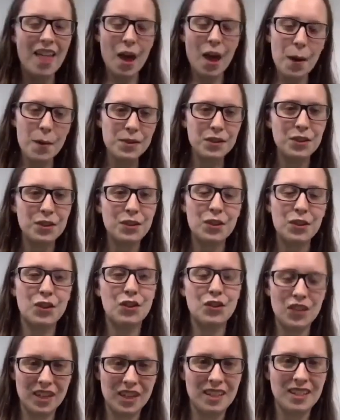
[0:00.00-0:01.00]
That was a cool
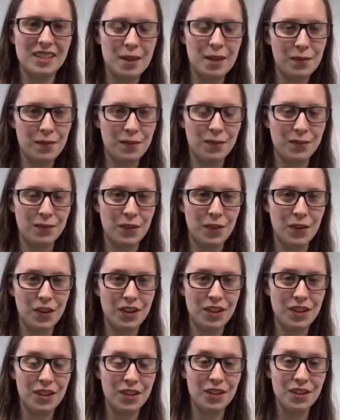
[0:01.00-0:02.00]
tricky tip for
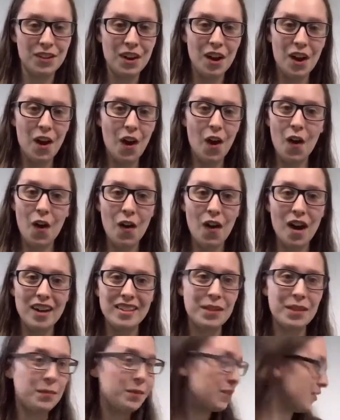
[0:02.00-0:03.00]
you. All I
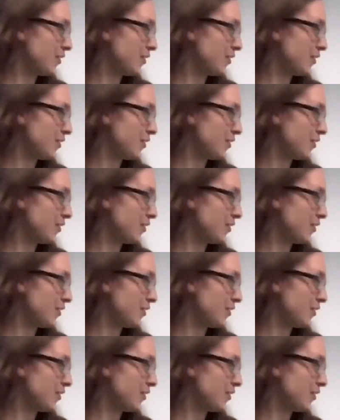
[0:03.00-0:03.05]
did